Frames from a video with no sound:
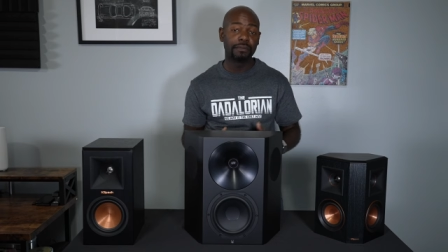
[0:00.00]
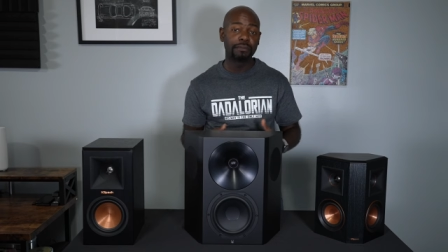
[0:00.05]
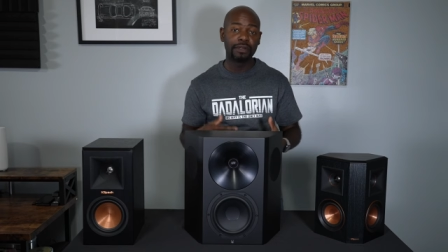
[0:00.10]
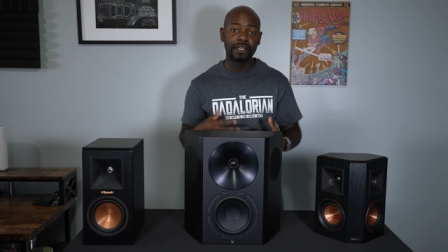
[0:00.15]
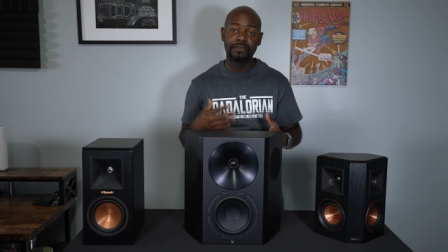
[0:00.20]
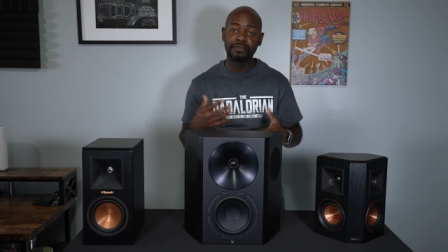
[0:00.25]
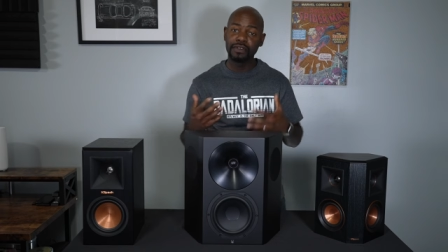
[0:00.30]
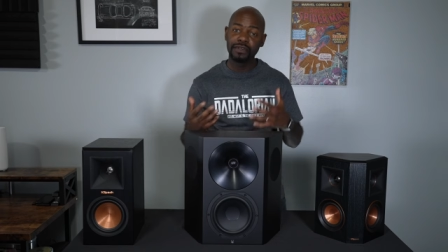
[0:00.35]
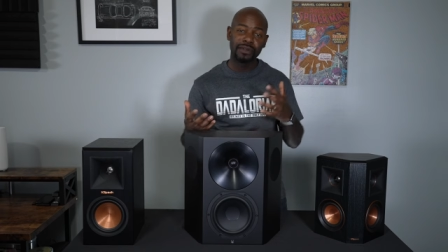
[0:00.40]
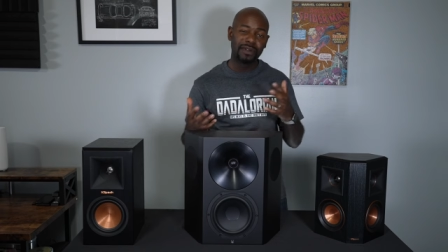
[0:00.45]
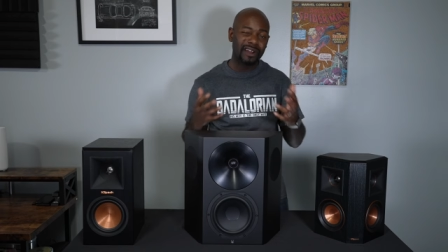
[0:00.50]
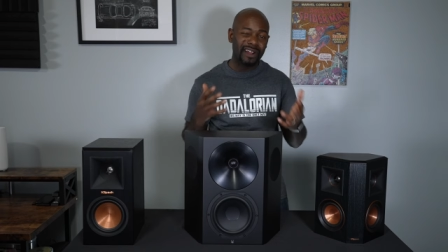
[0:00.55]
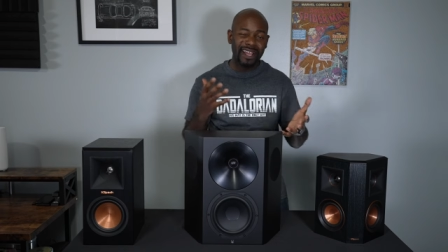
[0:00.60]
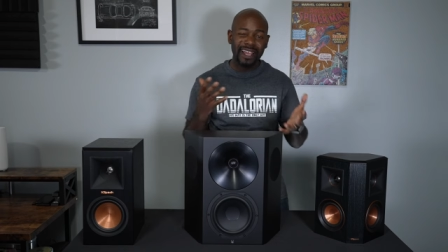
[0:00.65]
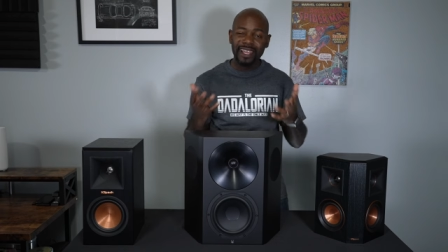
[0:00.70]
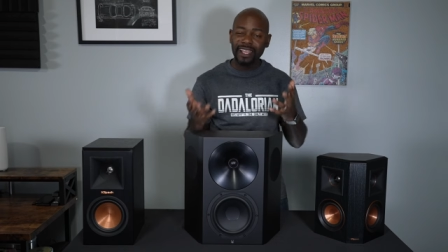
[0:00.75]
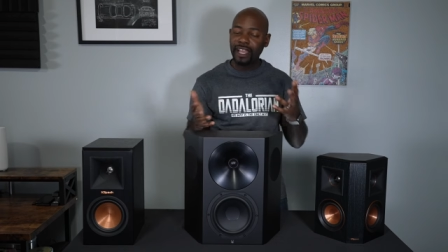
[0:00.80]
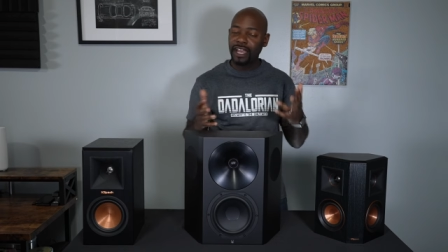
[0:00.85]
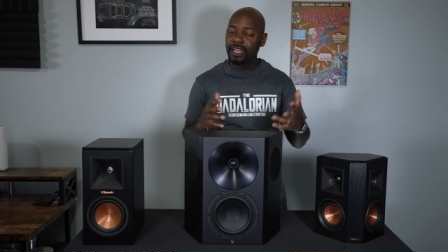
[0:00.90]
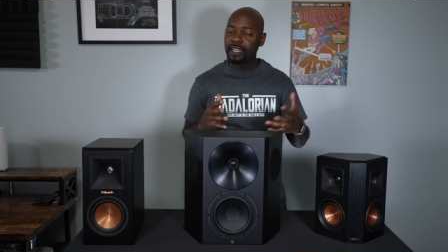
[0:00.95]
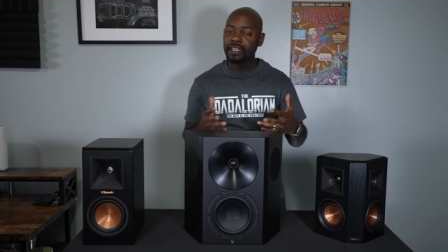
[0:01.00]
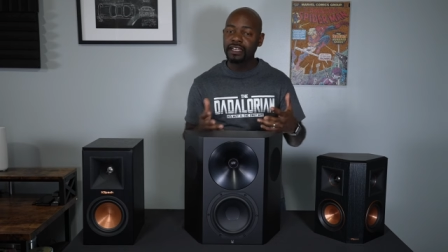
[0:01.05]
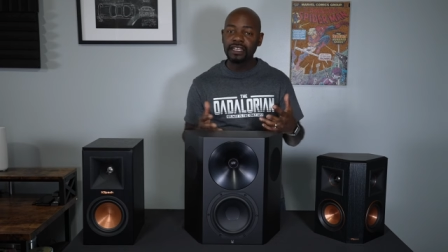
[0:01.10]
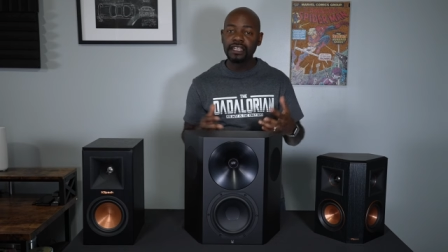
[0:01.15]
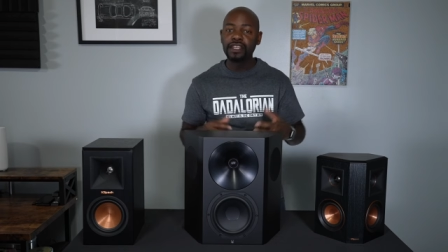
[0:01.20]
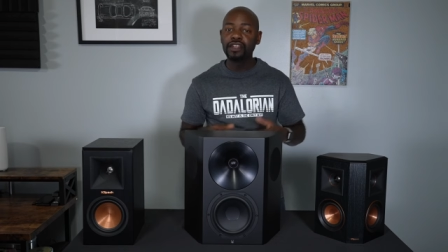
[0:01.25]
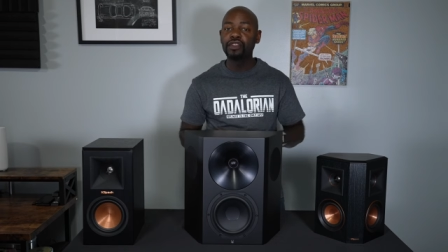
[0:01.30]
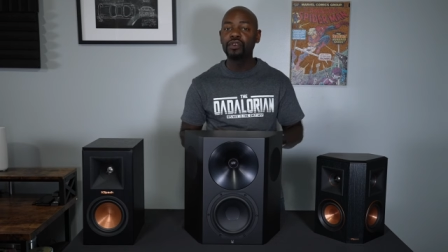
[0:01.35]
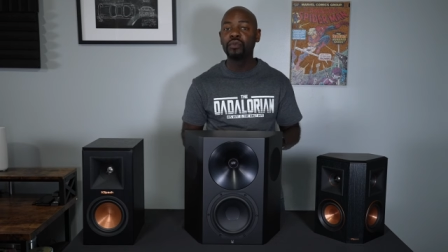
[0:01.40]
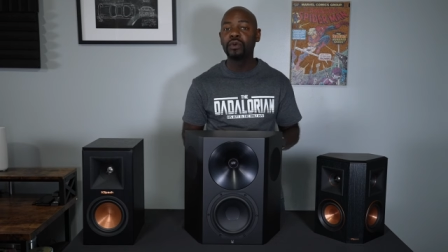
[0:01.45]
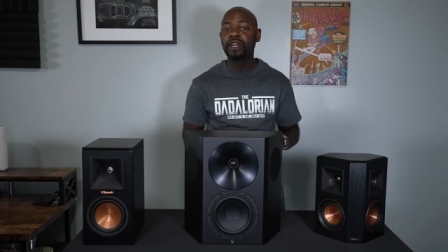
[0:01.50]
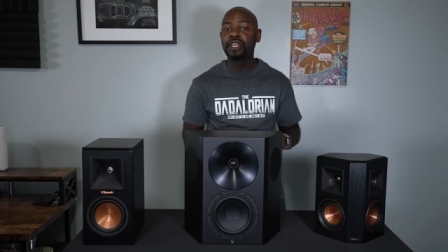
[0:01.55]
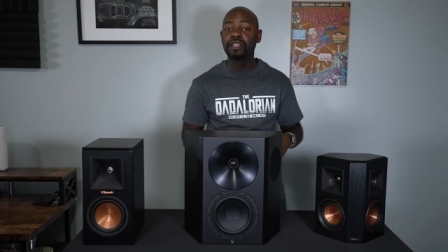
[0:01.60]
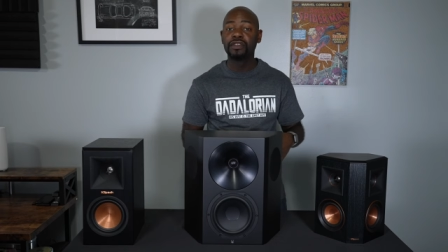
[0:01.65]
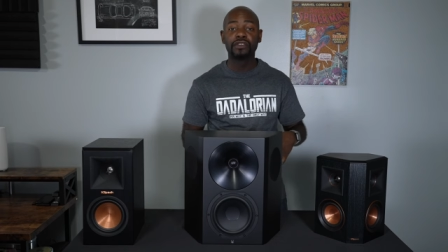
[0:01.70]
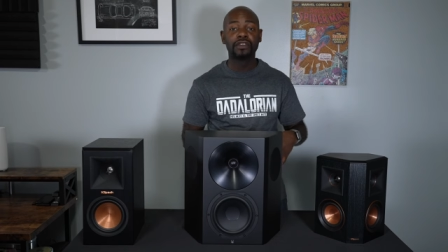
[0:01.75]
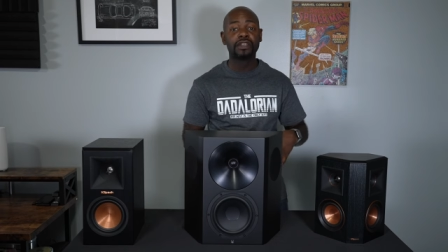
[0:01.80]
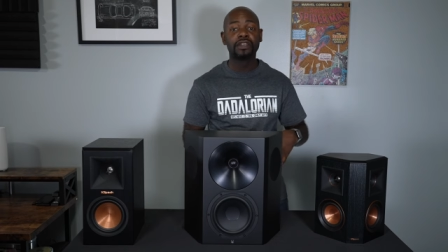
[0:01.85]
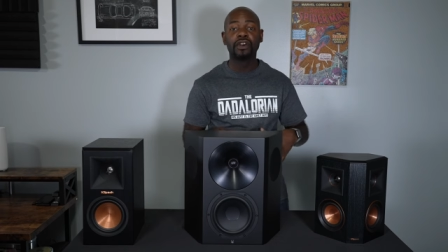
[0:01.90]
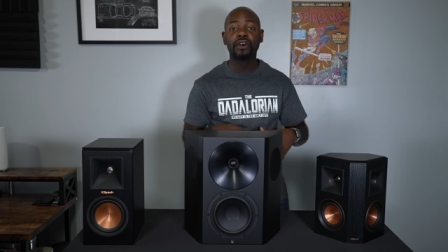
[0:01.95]
But if you're kind of good either way,
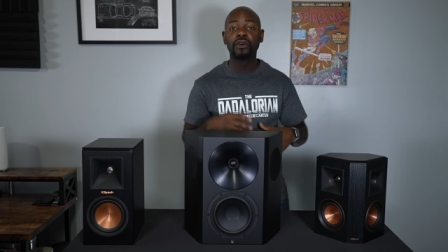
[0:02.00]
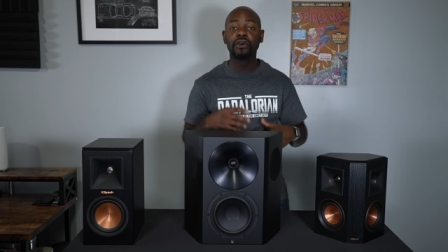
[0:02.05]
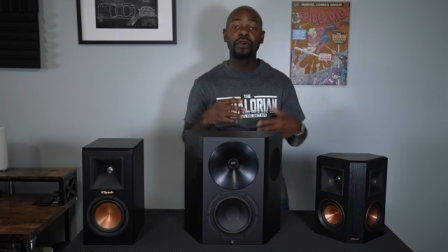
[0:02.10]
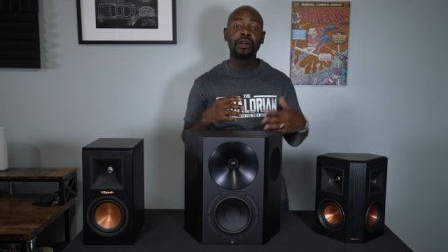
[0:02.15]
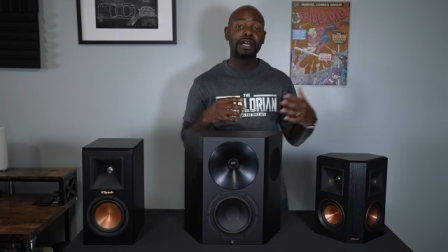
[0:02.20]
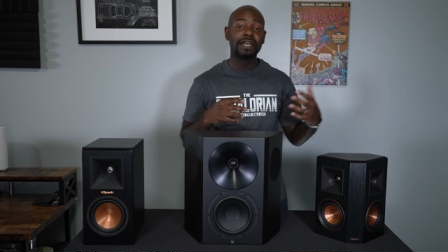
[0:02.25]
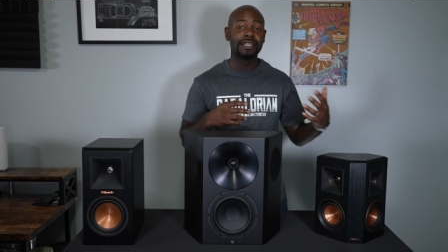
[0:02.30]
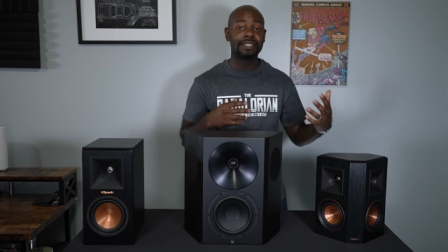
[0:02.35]
you can go